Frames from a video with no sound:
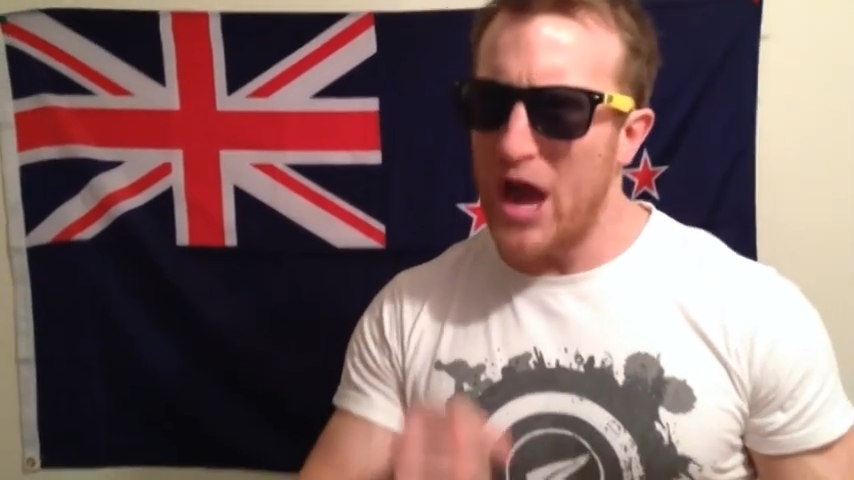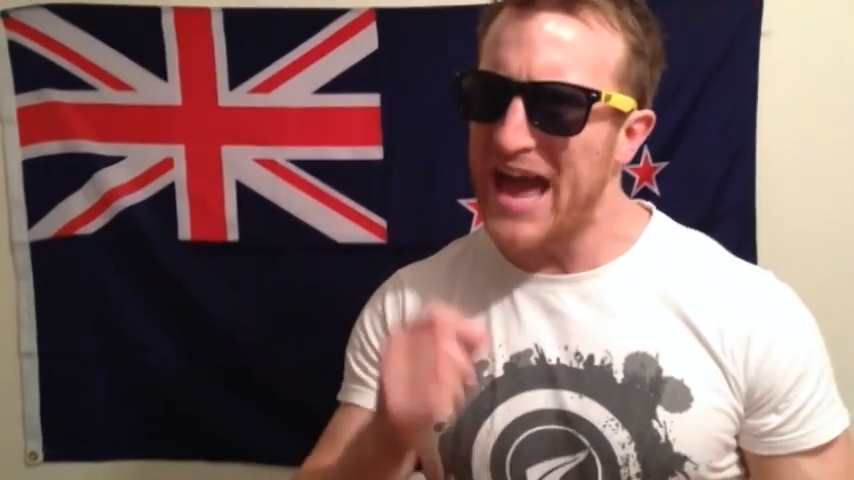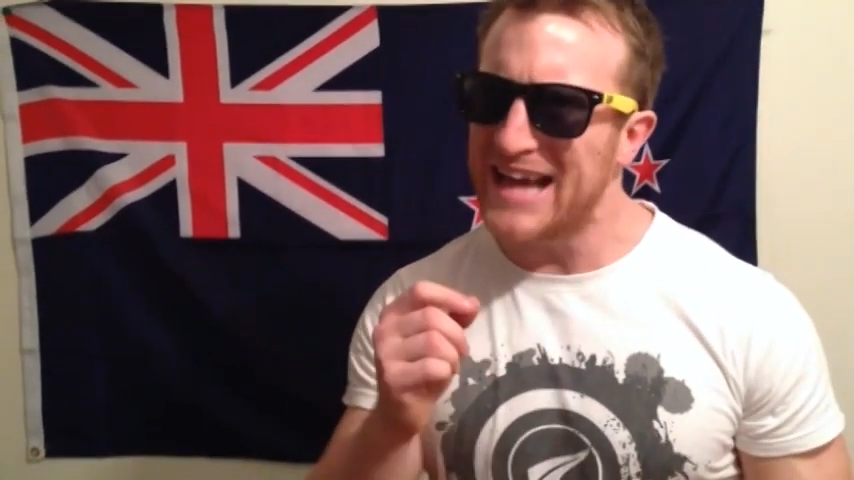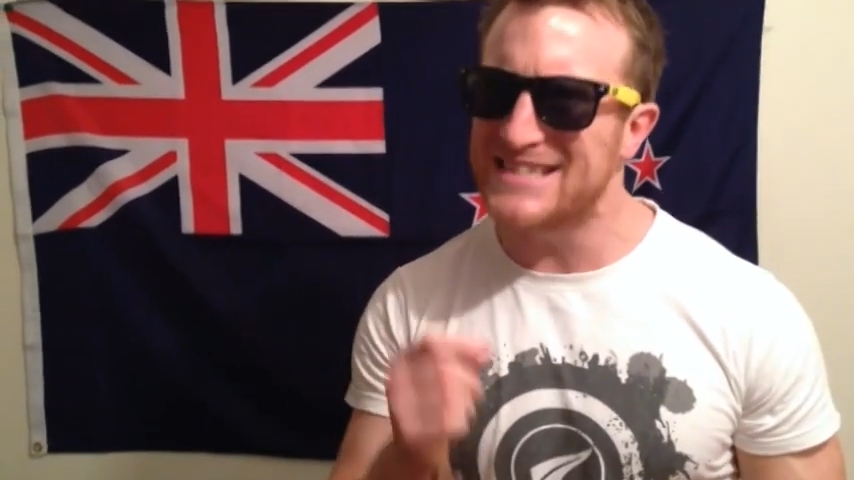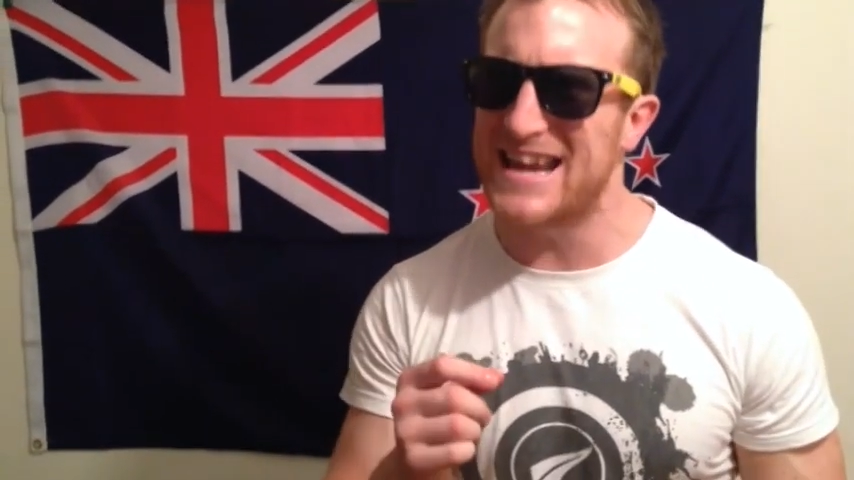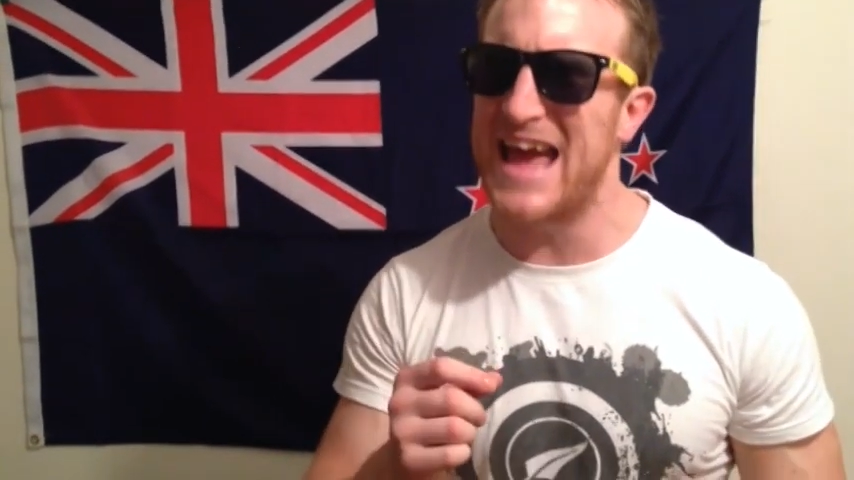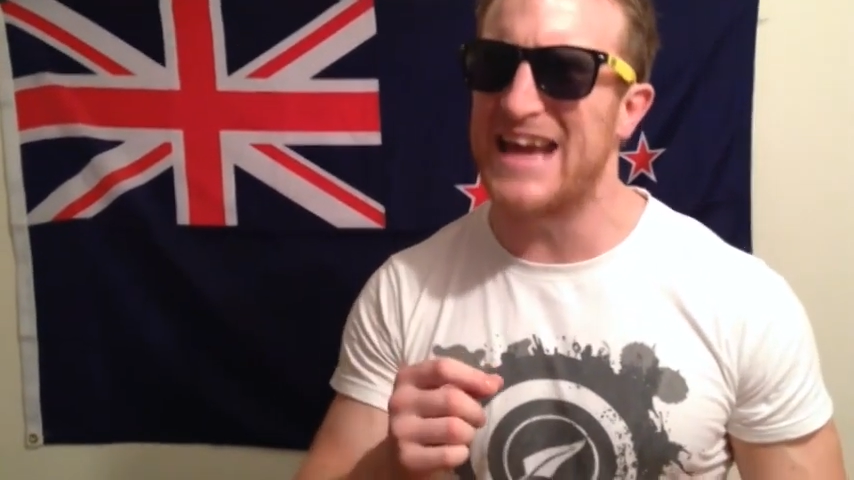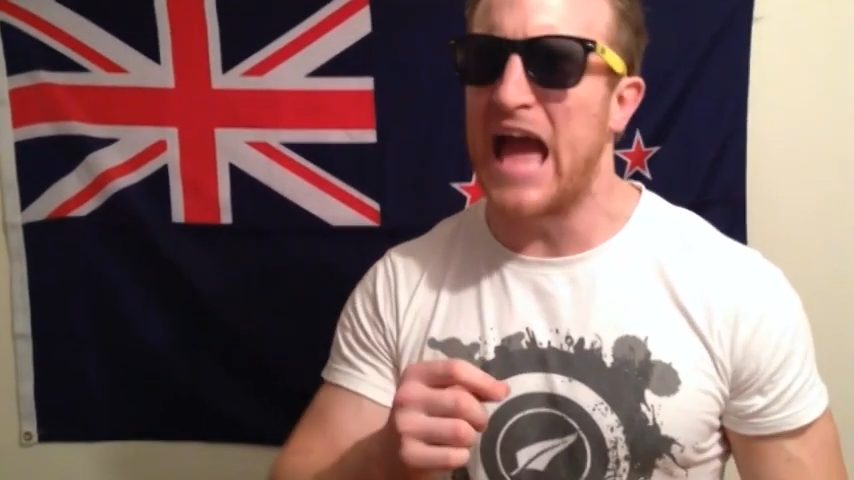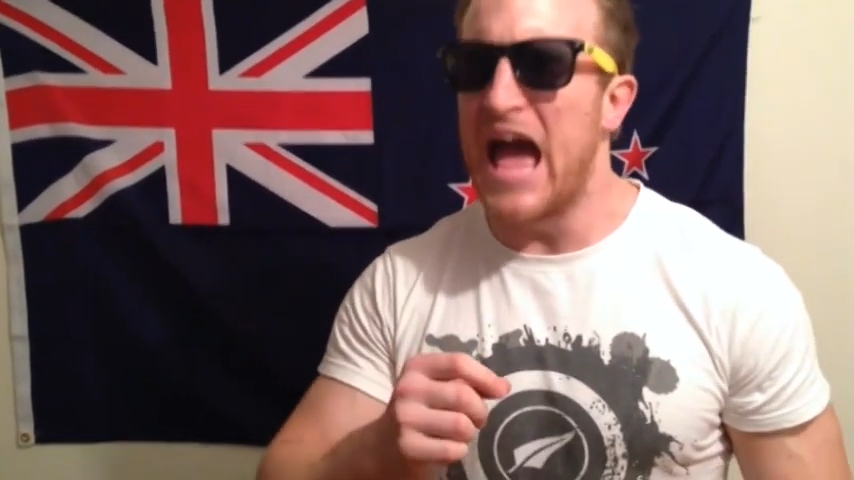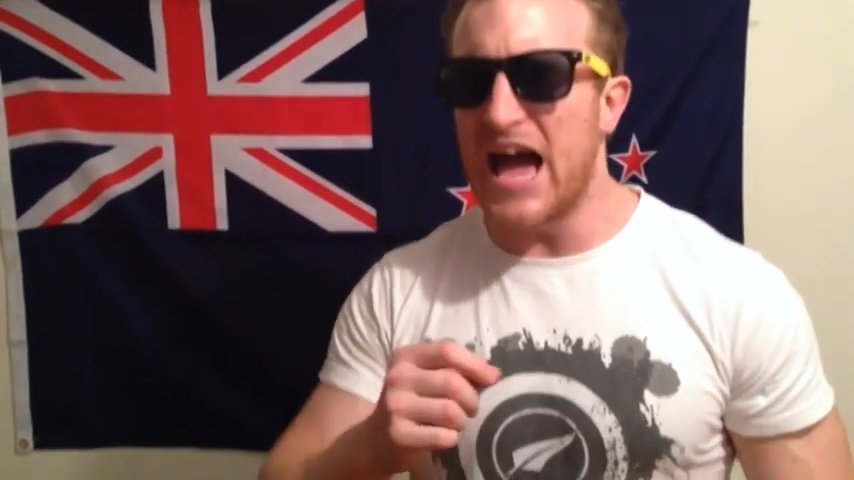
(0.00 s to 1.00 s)

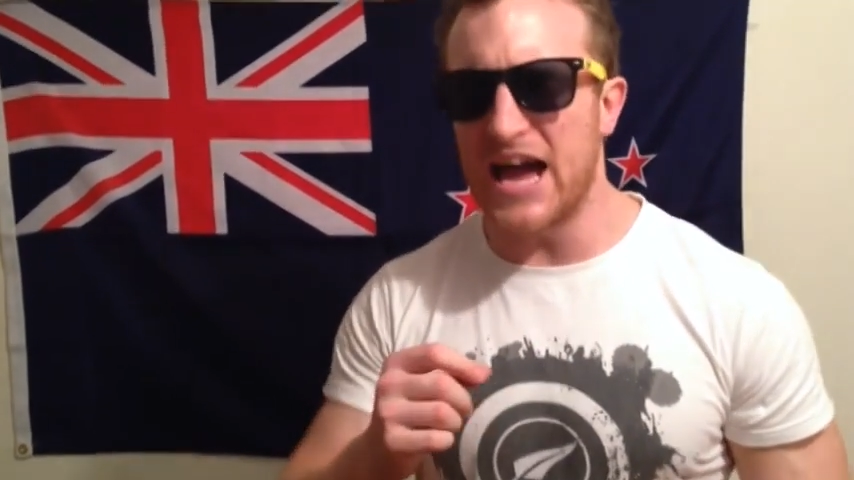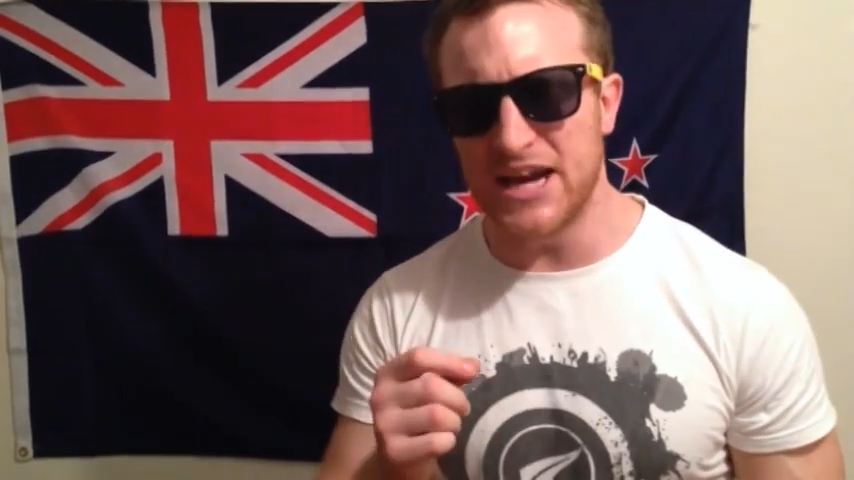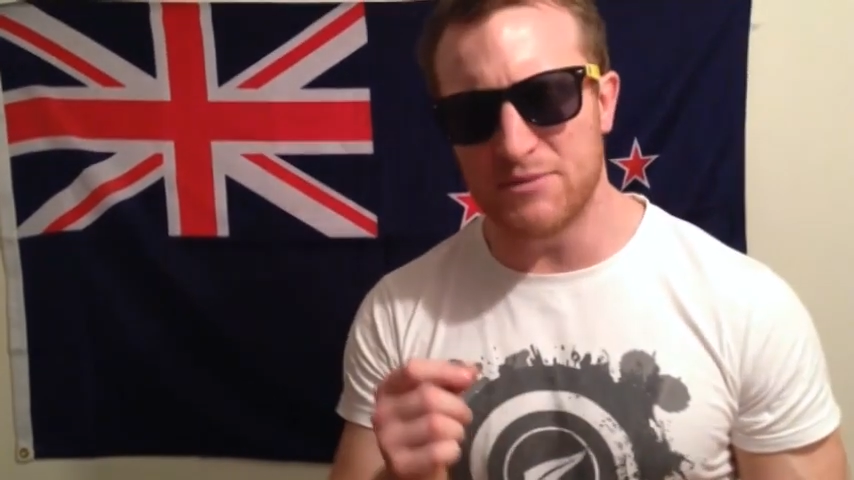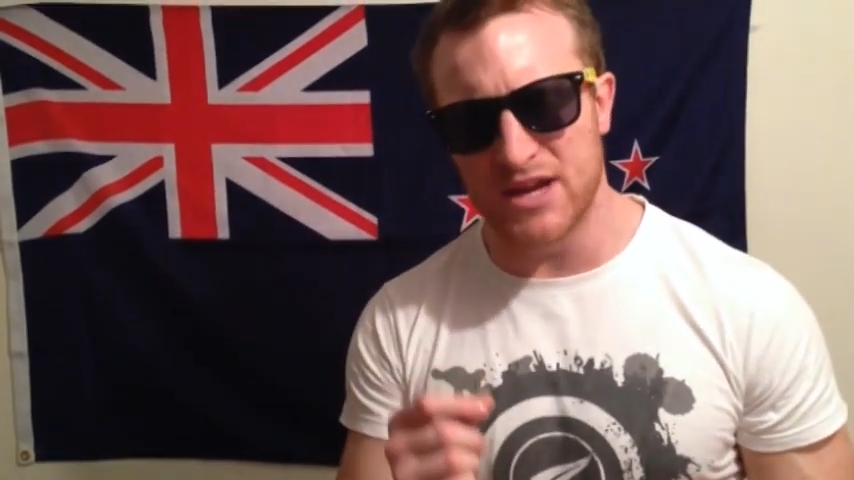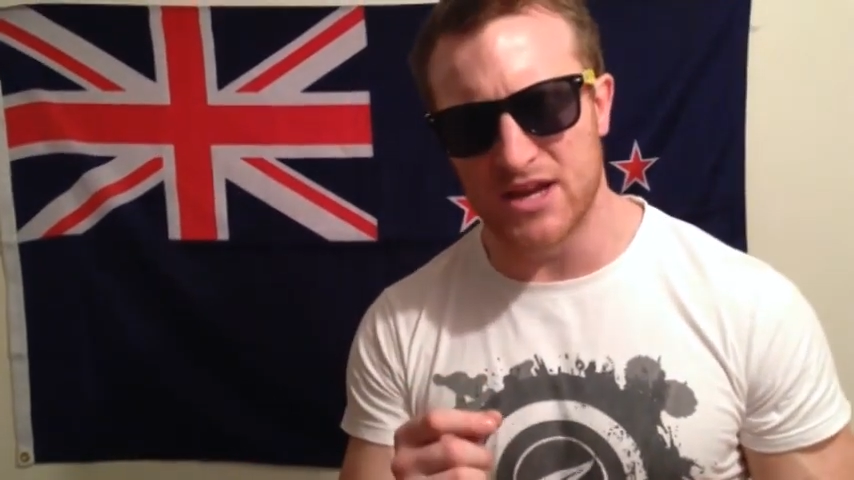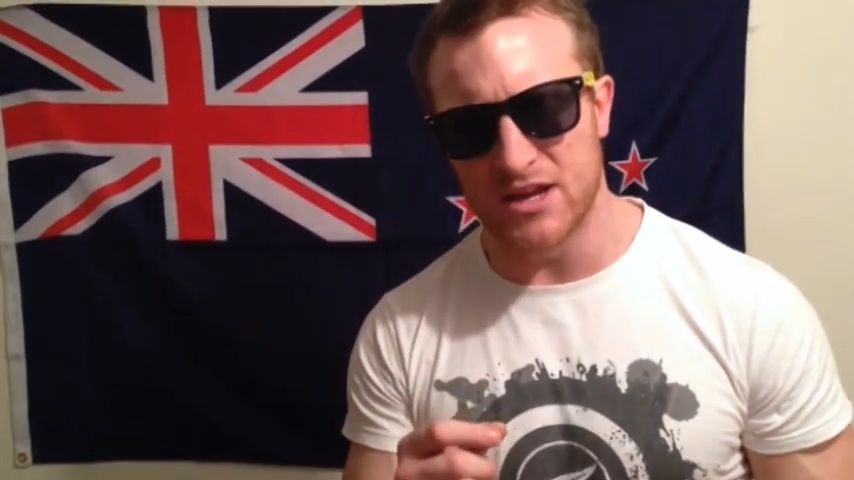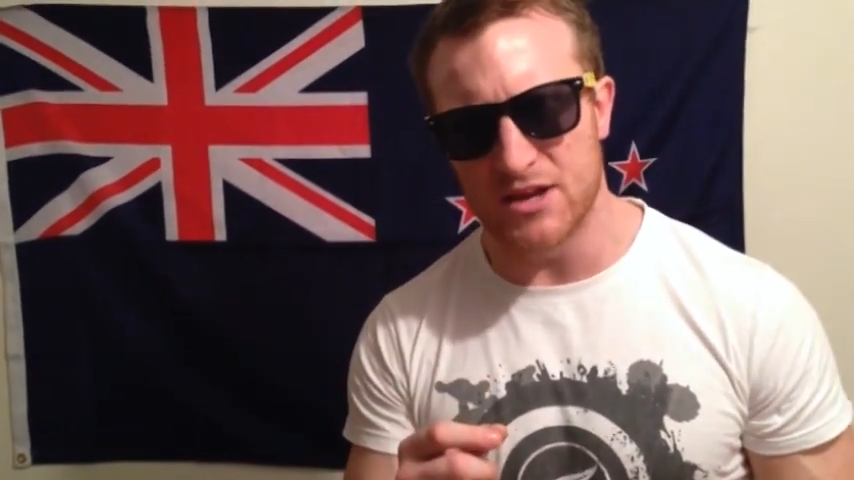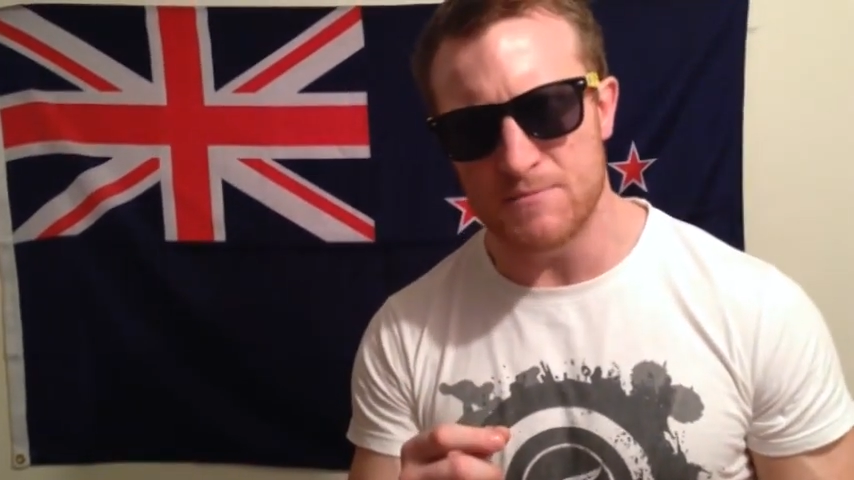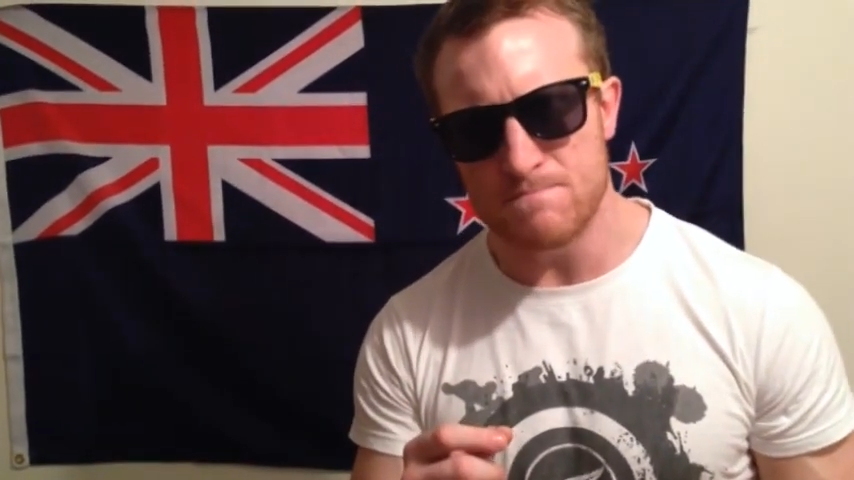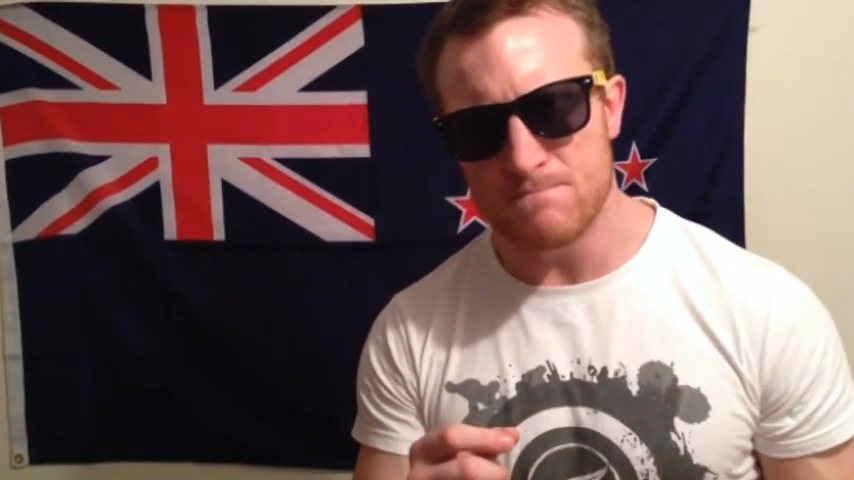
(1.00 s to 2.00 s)
hashtag hate me,